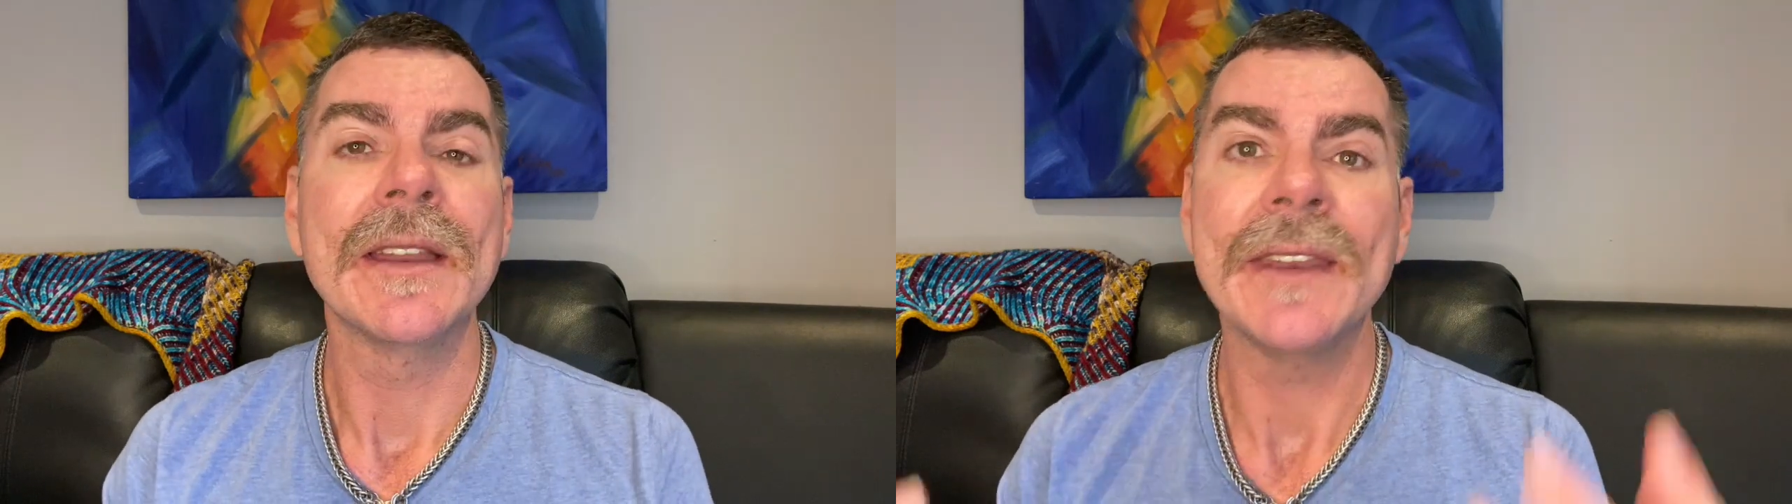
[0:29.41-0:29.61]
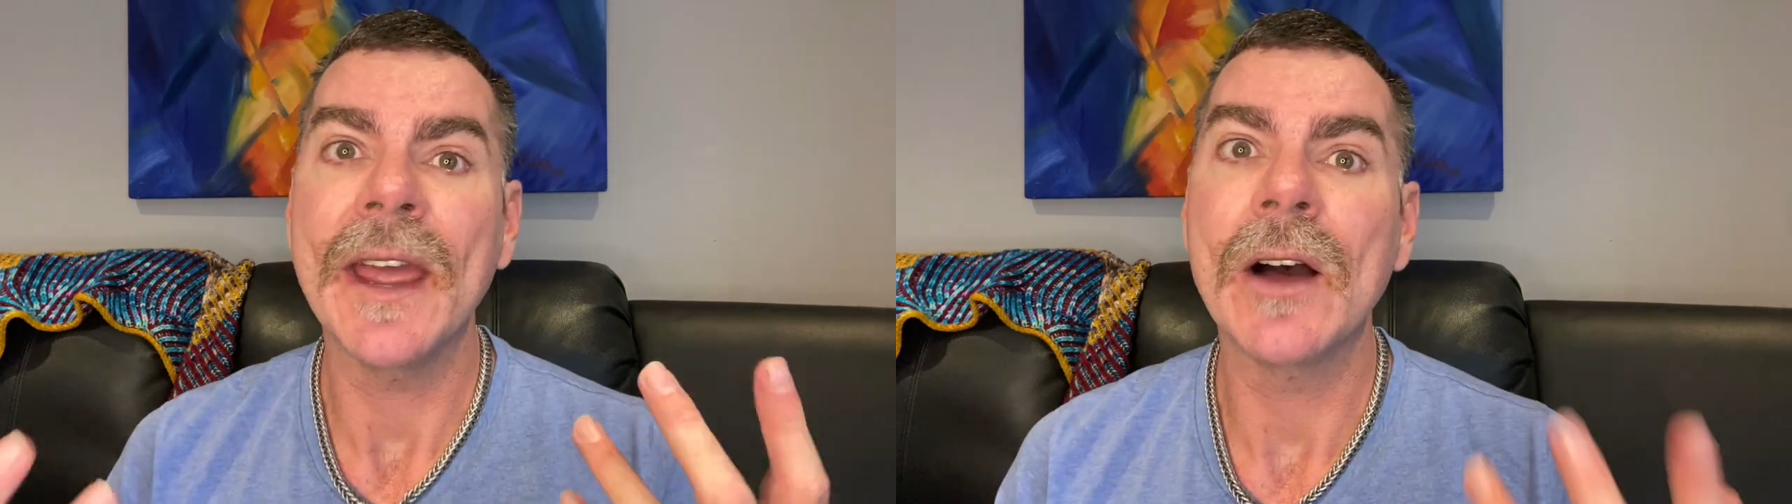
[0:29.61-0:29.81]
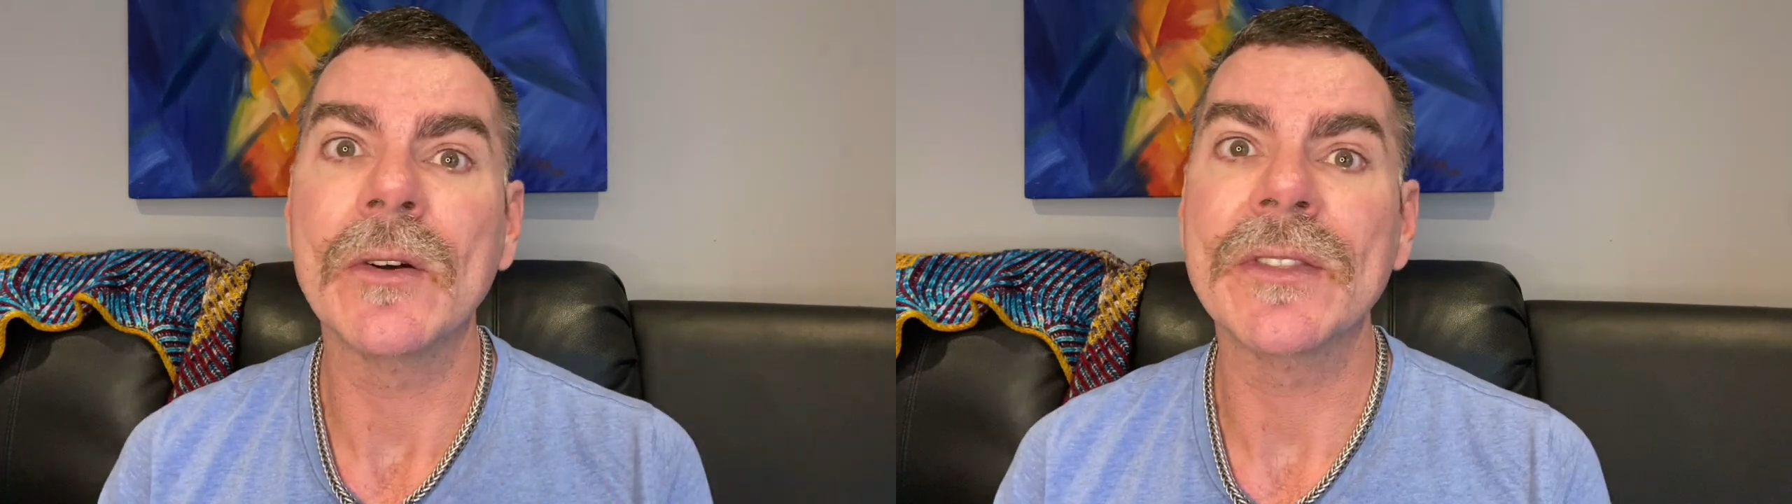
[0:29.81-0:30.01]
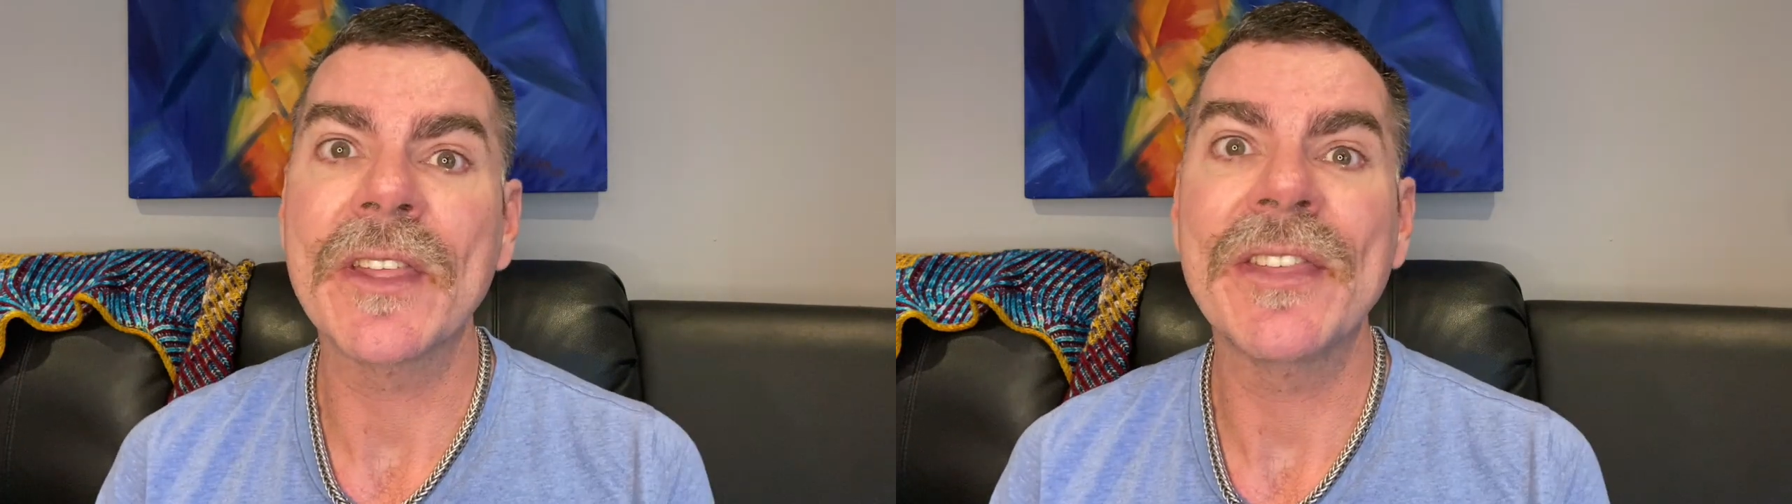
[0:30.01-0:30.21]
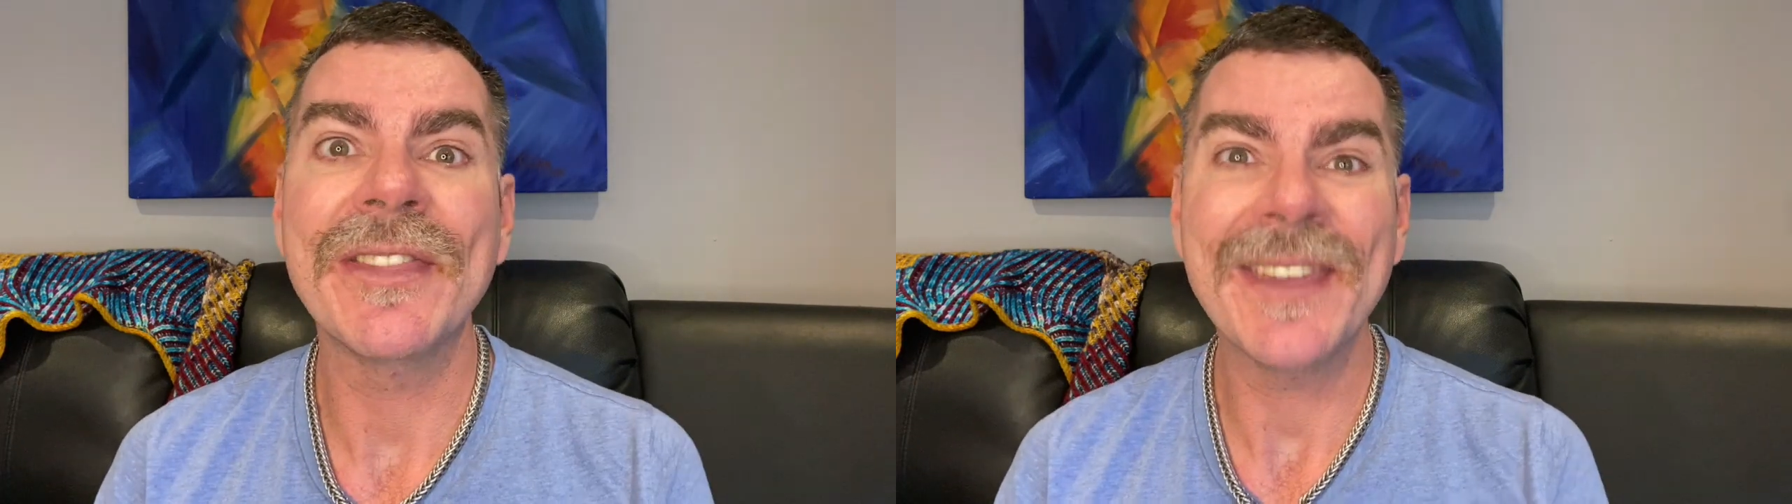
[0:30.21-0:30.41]
Now,
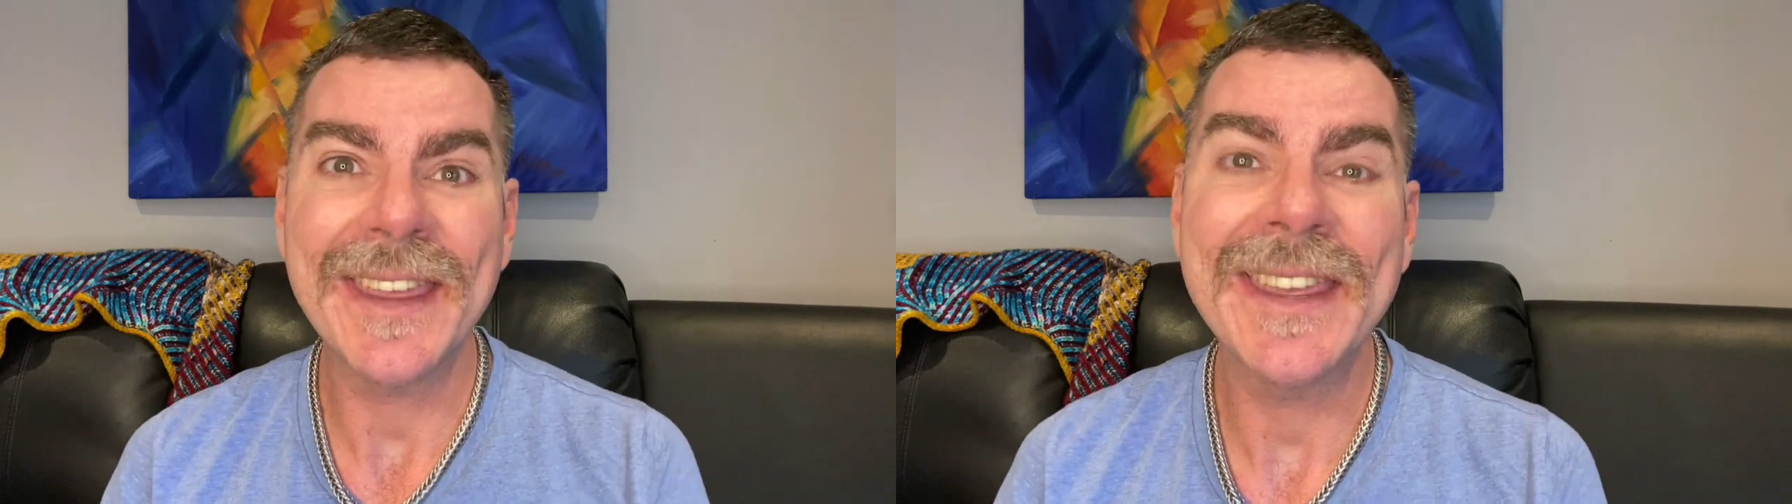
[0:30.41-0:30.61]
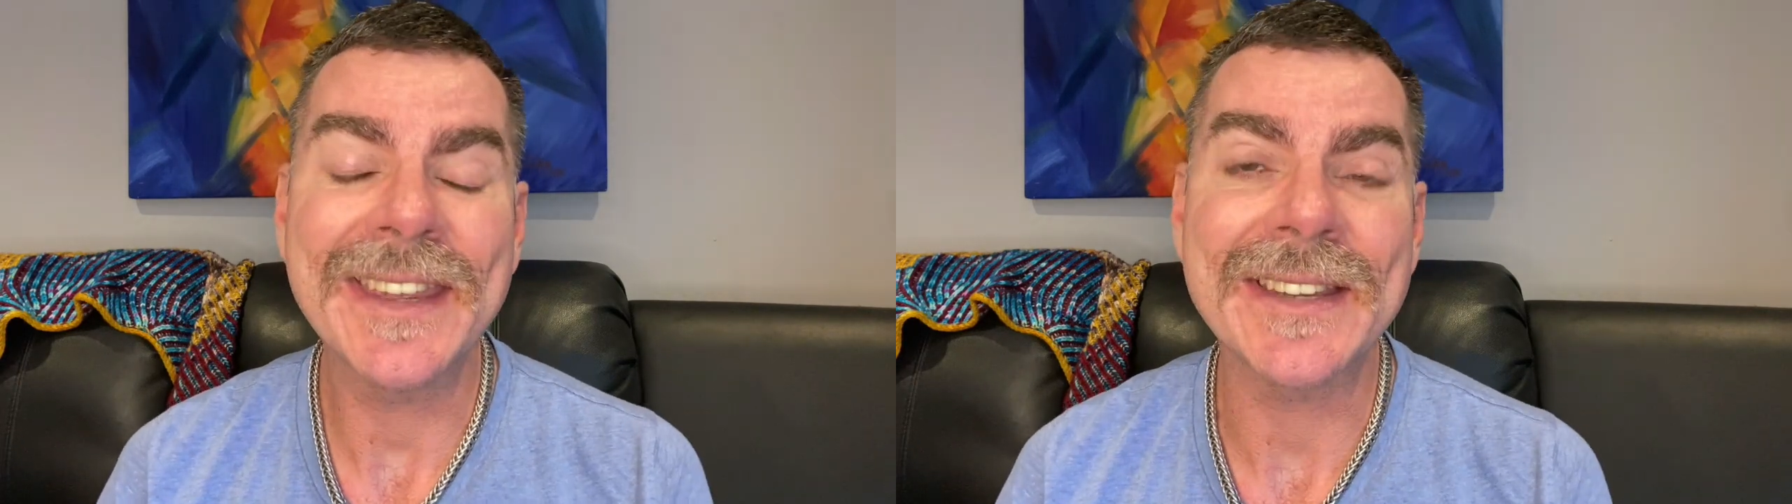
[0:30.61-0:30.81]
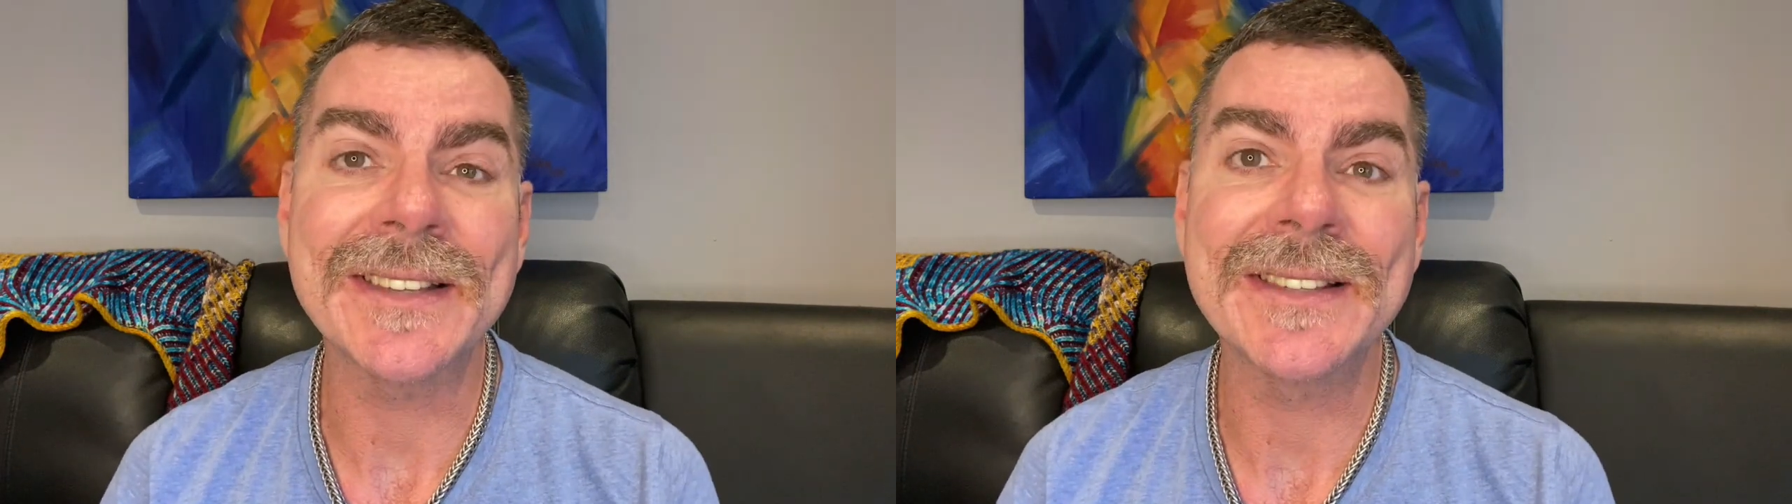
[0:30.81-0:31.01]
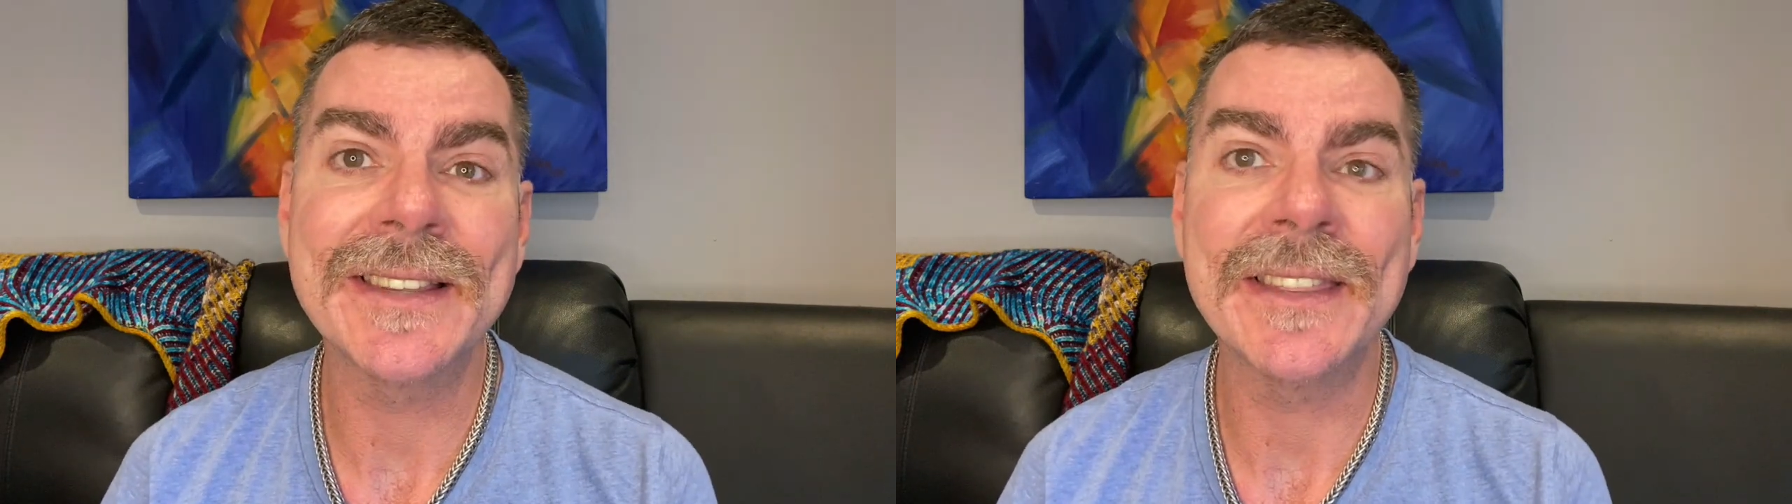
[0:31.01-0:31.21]
the thing is